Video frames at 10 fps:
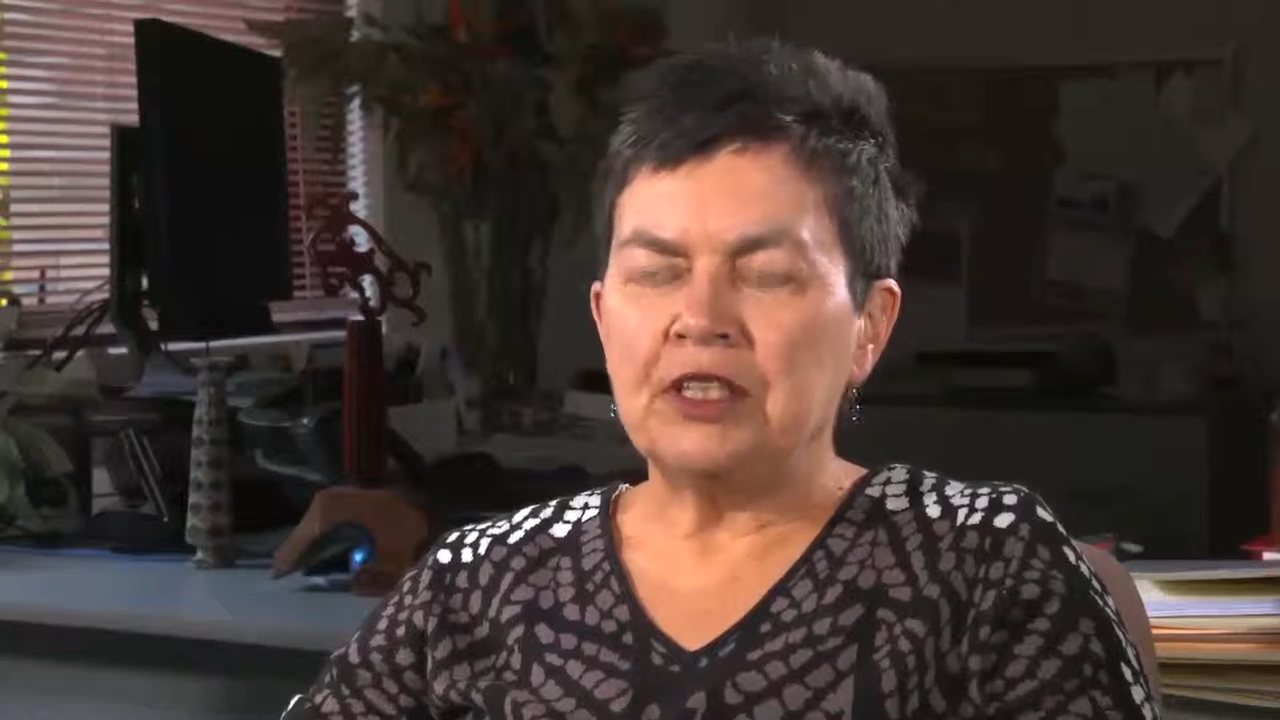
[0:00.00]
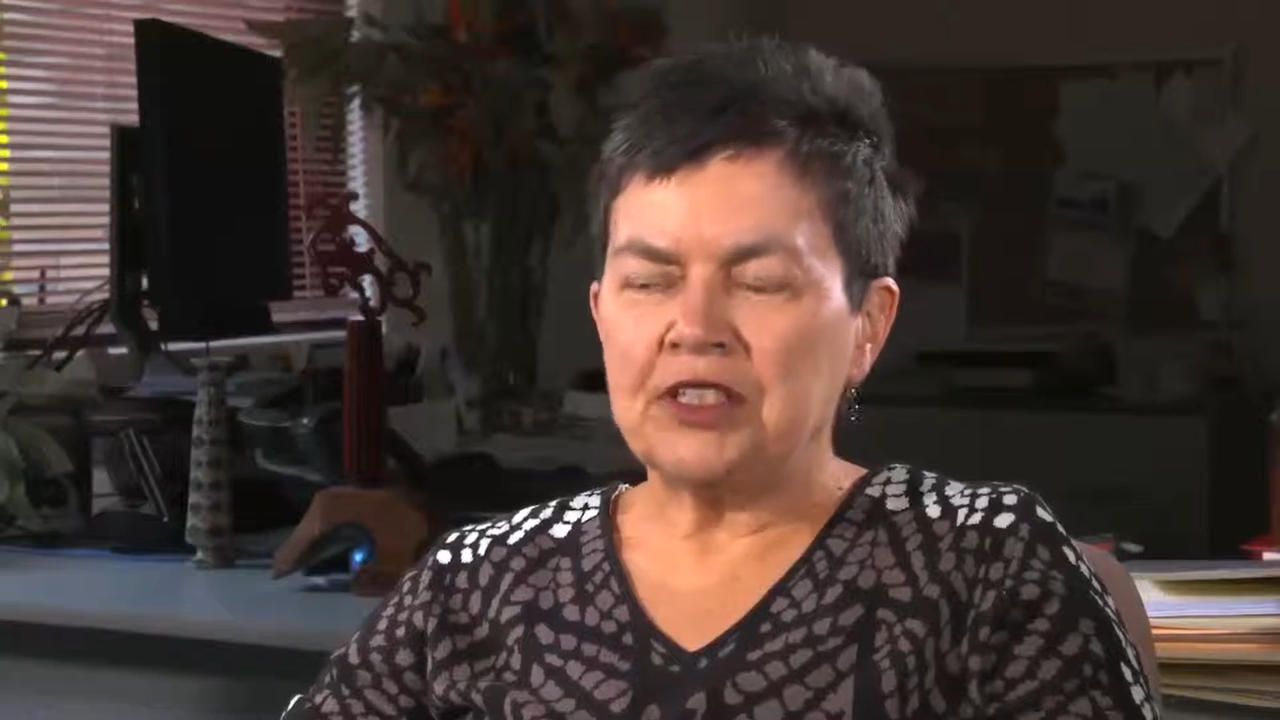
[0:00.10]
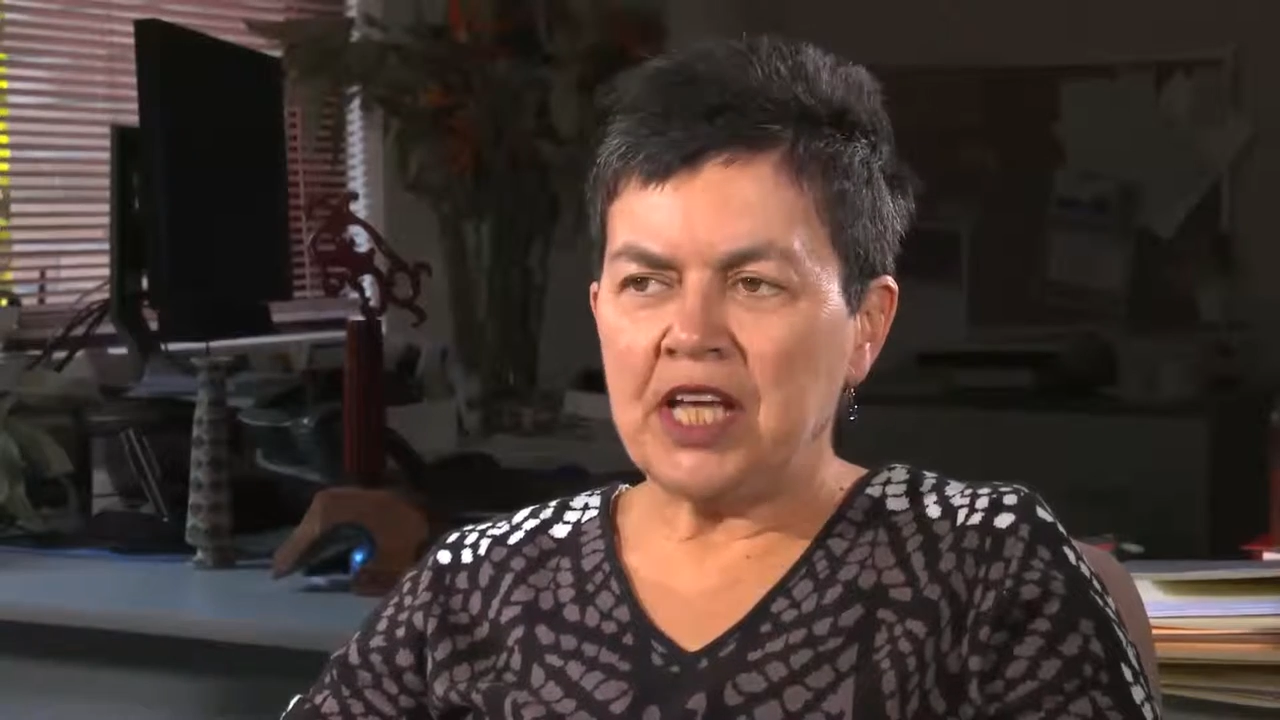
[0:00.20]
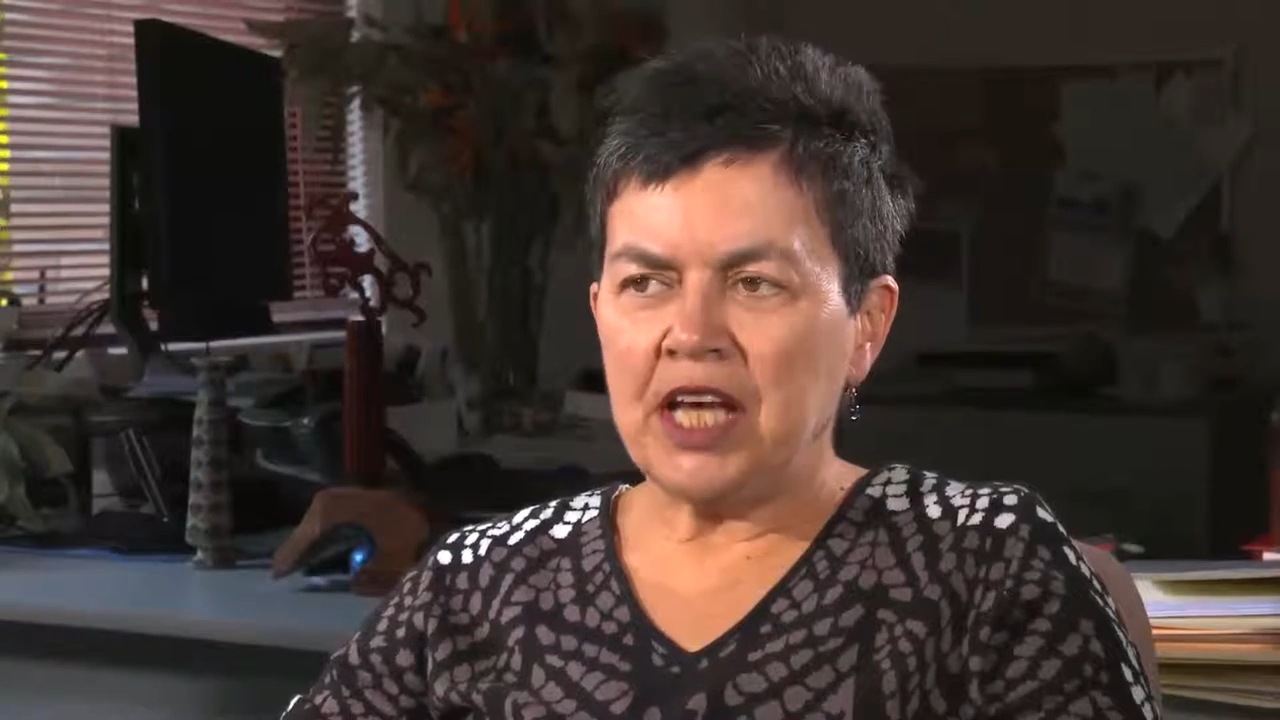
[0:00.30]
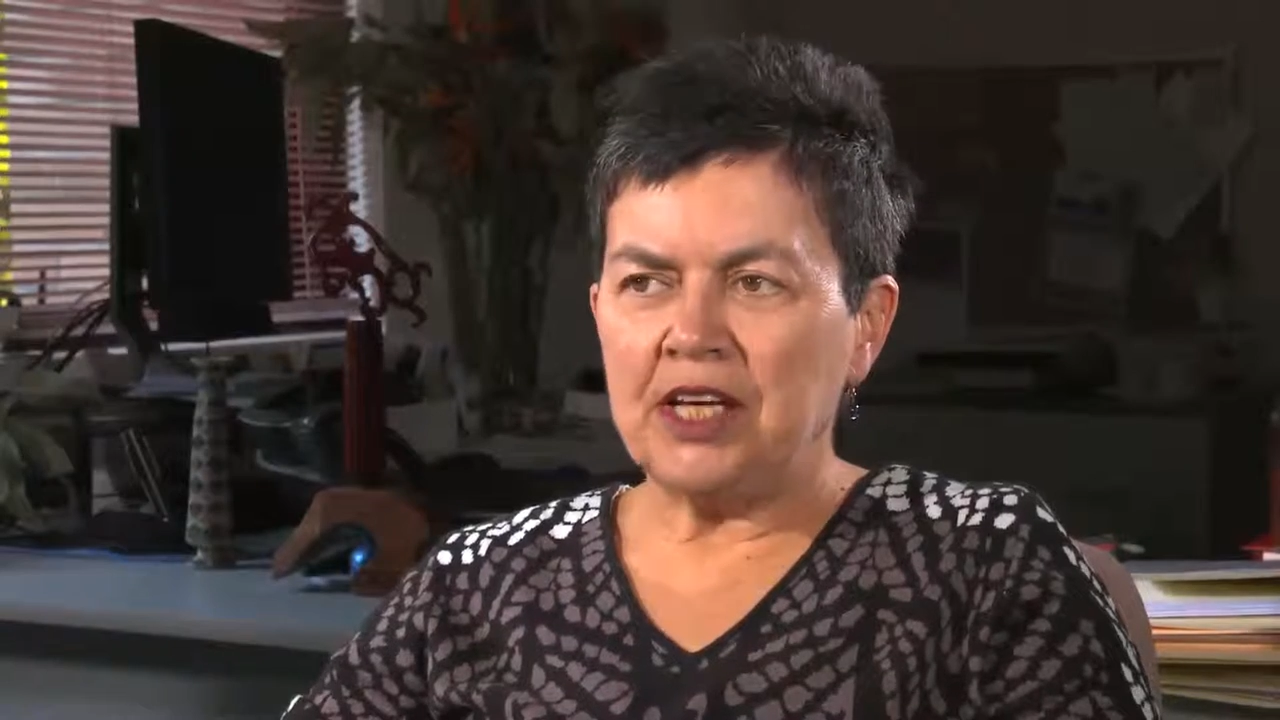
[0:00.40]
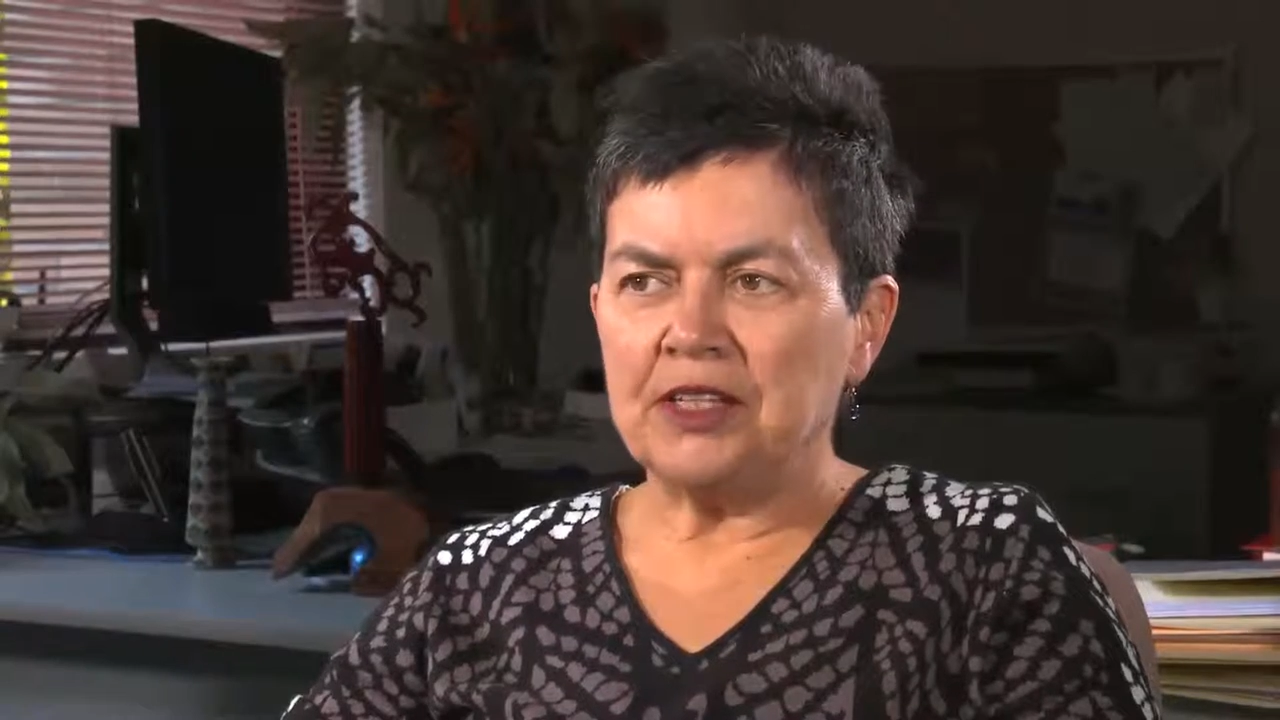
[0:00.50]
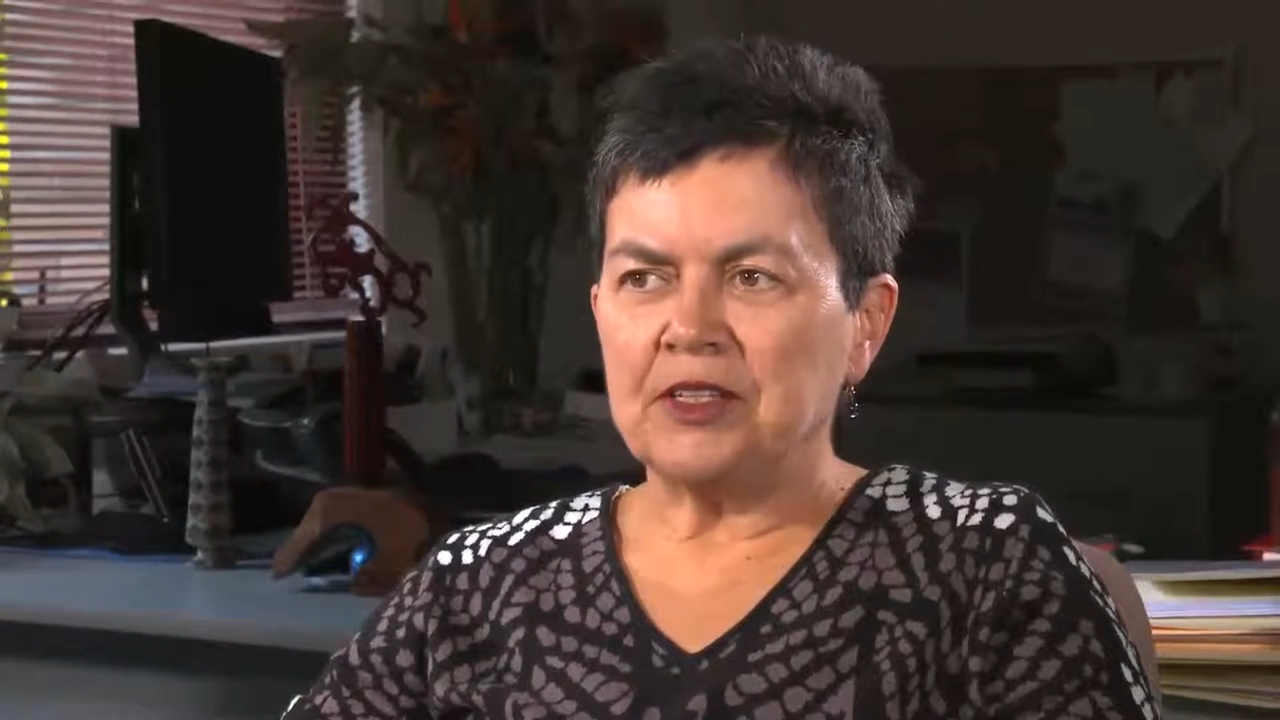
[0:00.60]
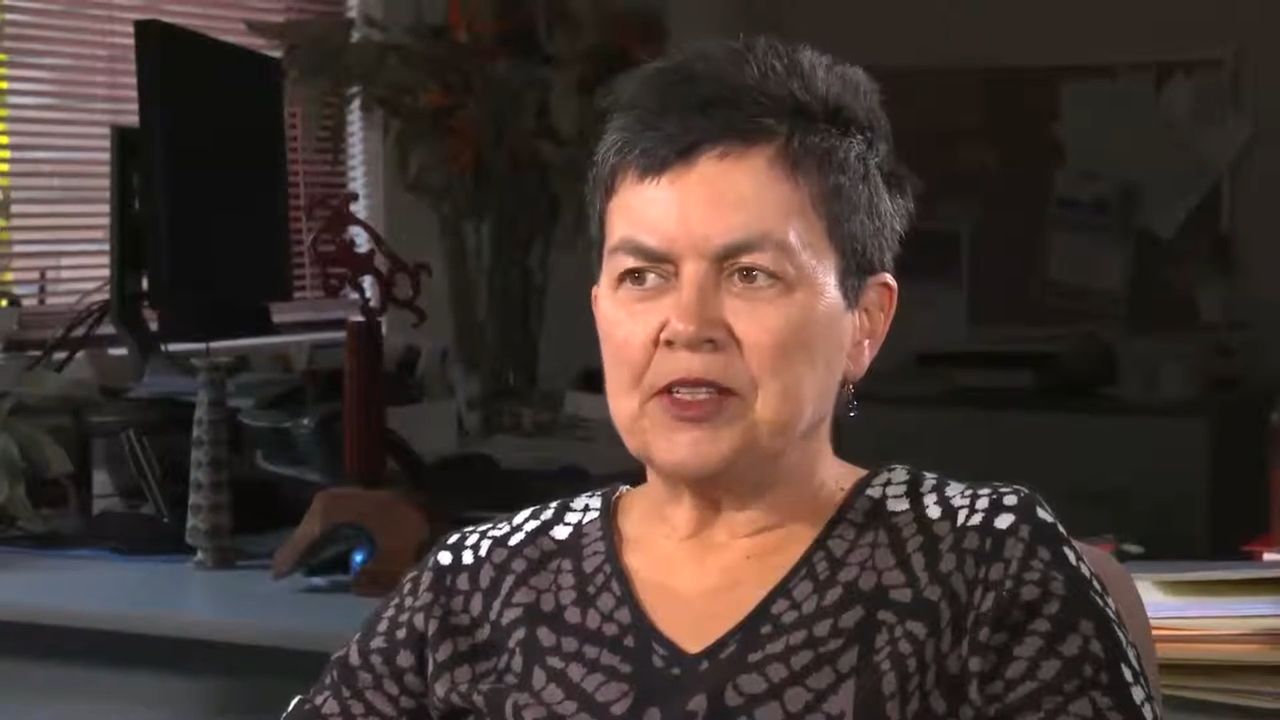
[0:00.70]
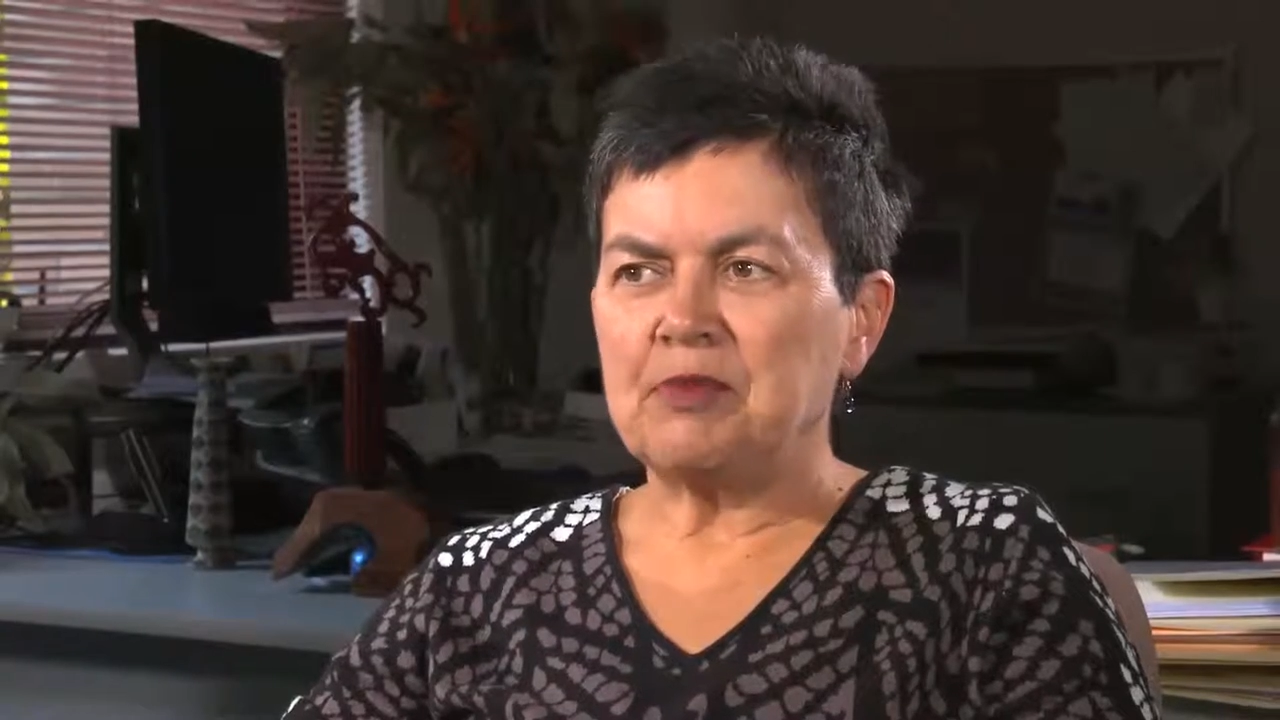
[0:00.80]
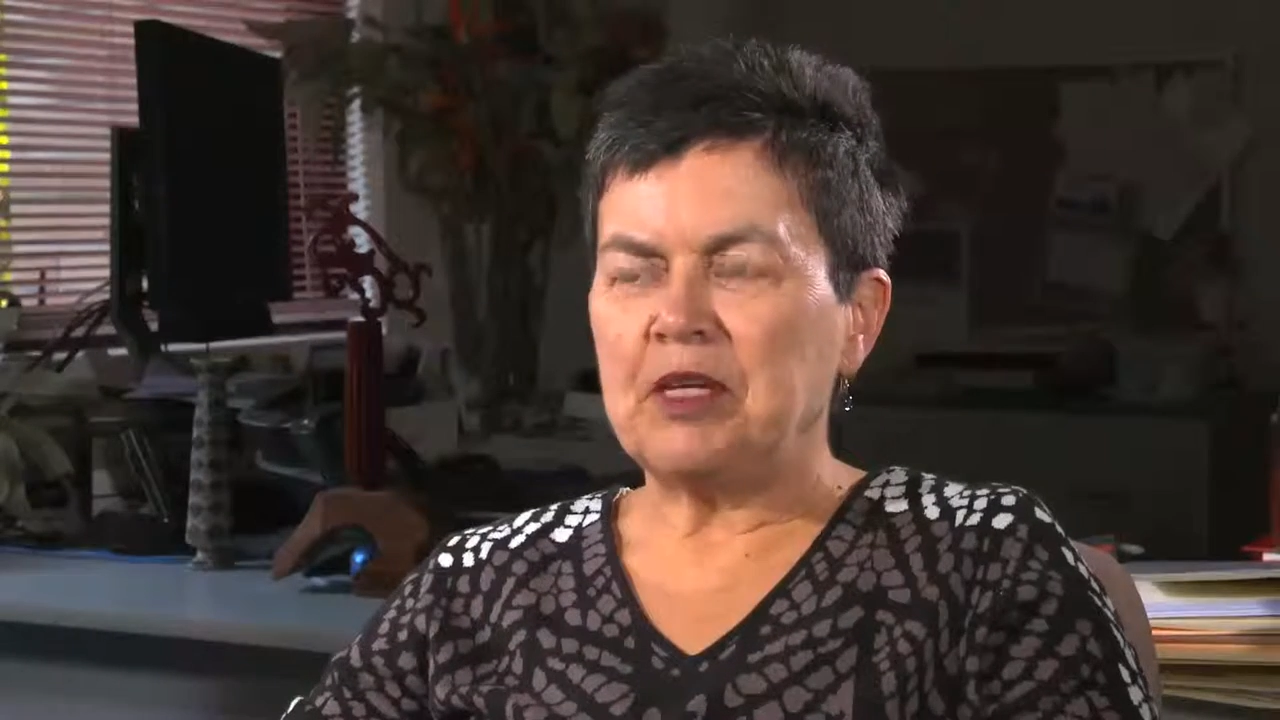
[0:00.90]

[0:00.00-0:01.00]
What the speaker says: it down in as